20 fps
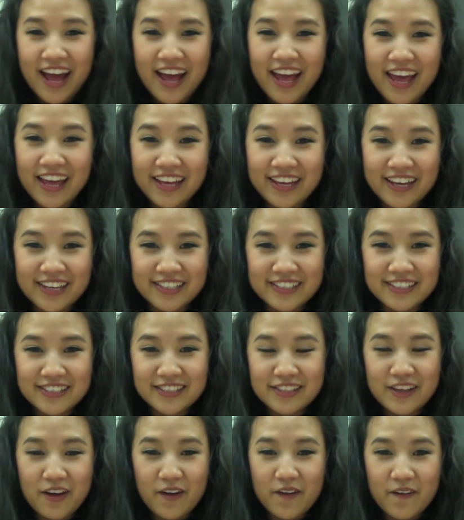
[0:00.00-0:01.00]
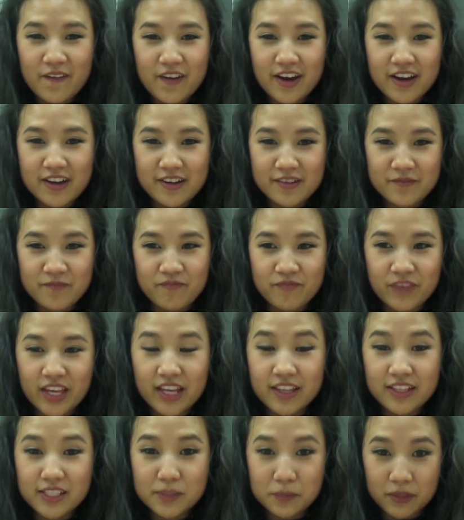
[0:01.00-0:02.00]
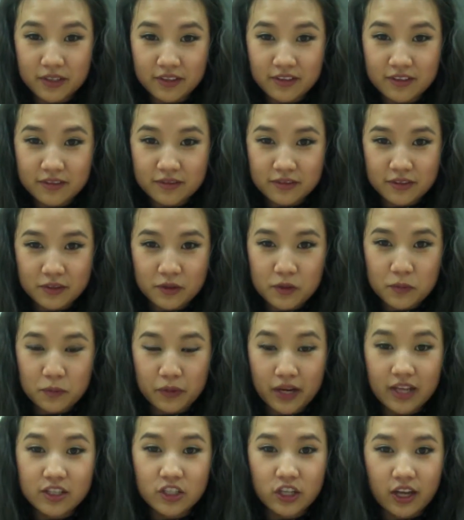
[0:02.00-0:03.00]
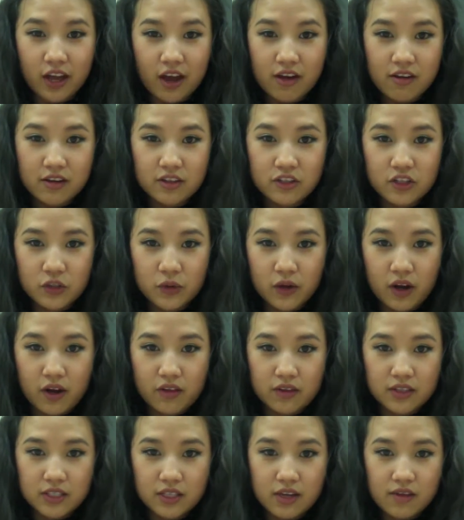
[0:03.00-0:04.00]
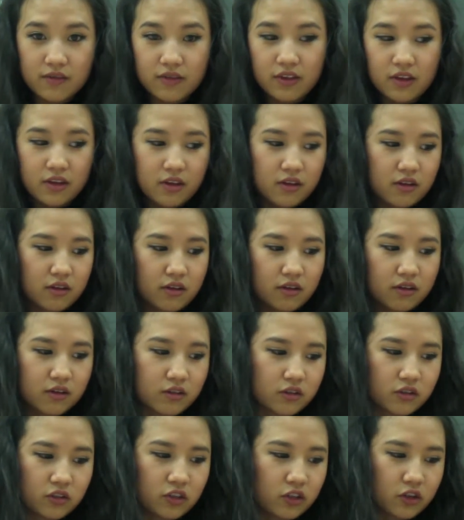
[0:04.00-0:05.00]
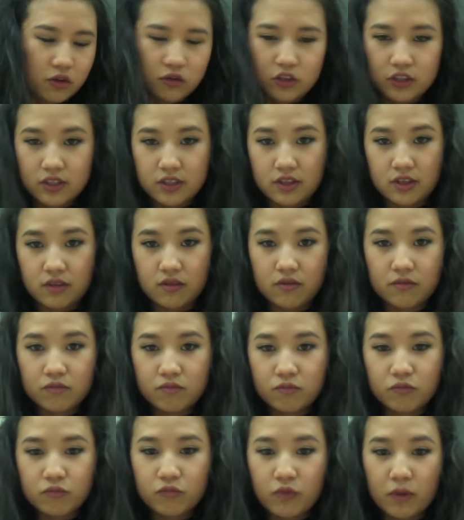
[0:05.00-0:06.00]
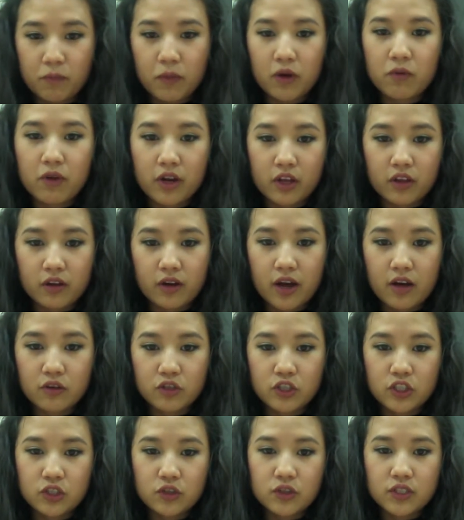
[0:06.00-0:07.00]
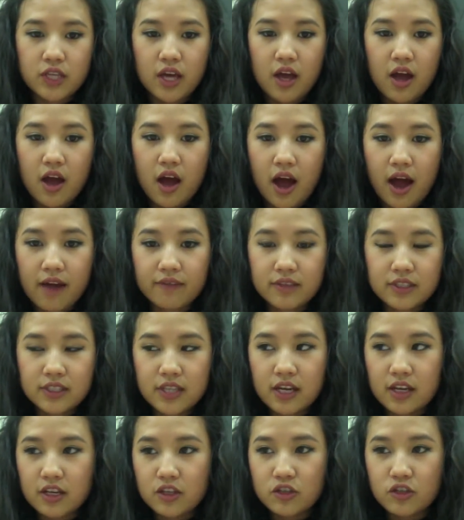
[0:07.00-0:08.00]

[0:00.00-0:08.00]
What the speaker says: Hey guys, so in the spirit of sort of branching out and doing other stuff than, you know, just than my regular how-tos, I've decided